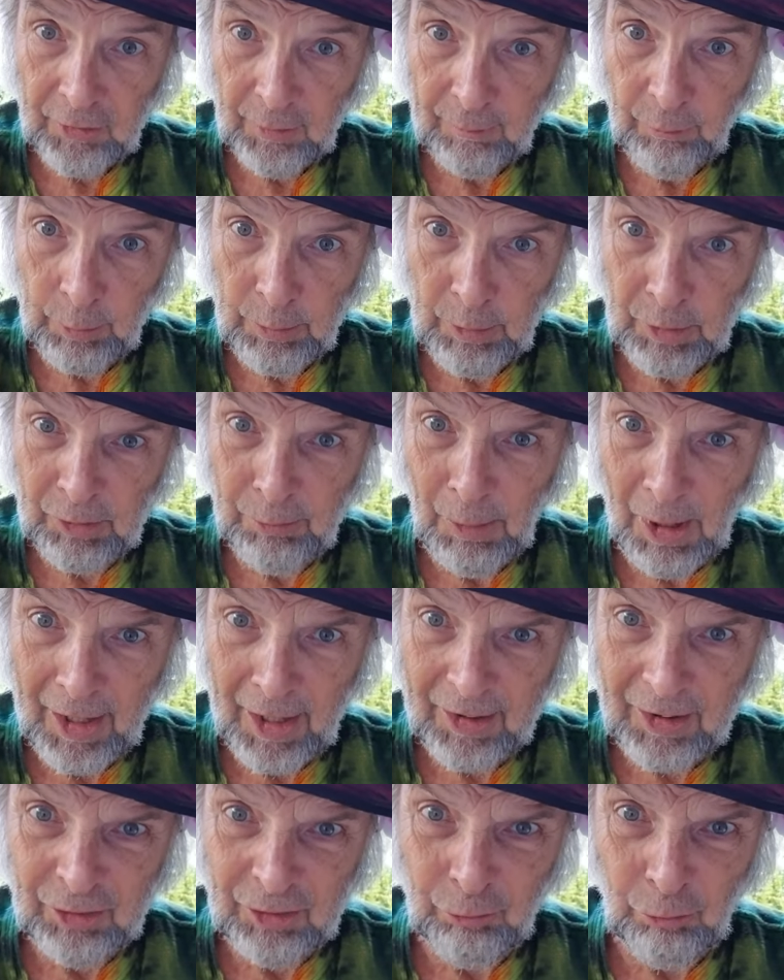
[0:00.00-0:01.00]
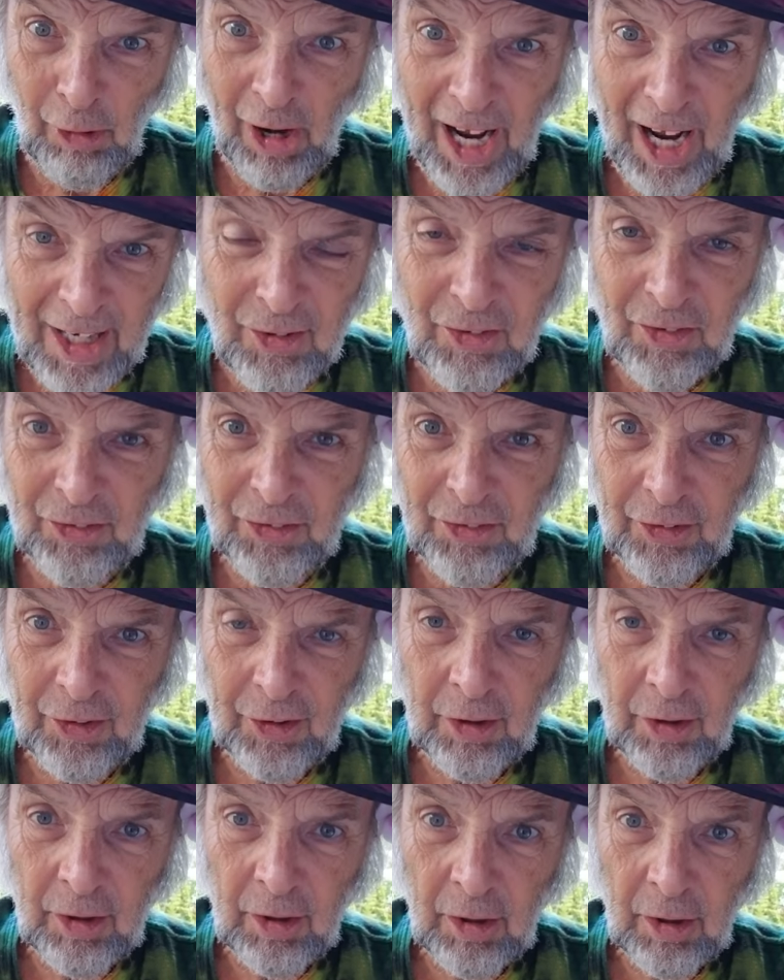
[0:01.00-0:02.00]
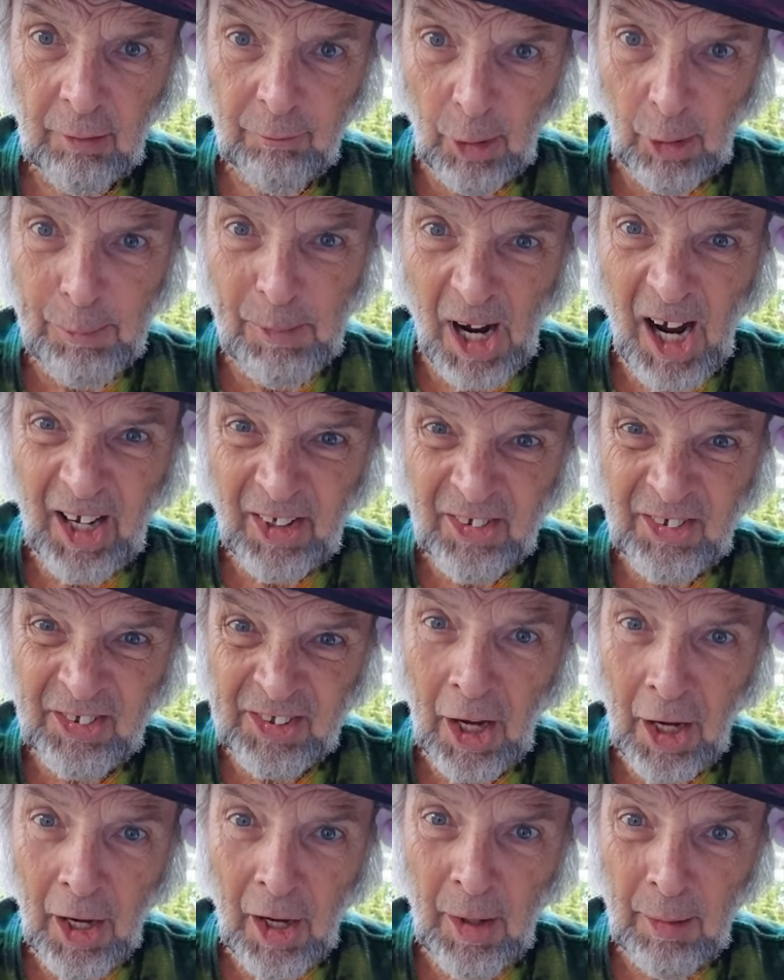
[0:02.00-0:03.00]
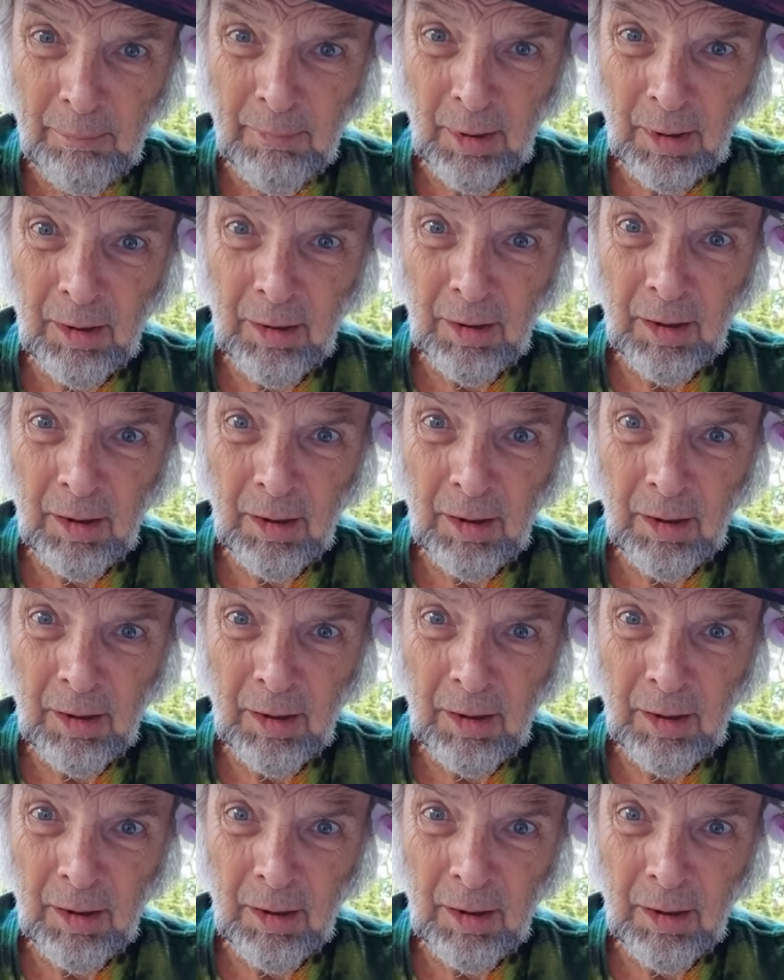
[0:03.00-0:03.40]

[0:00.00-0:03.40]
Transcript: for basmati's rice from Assam.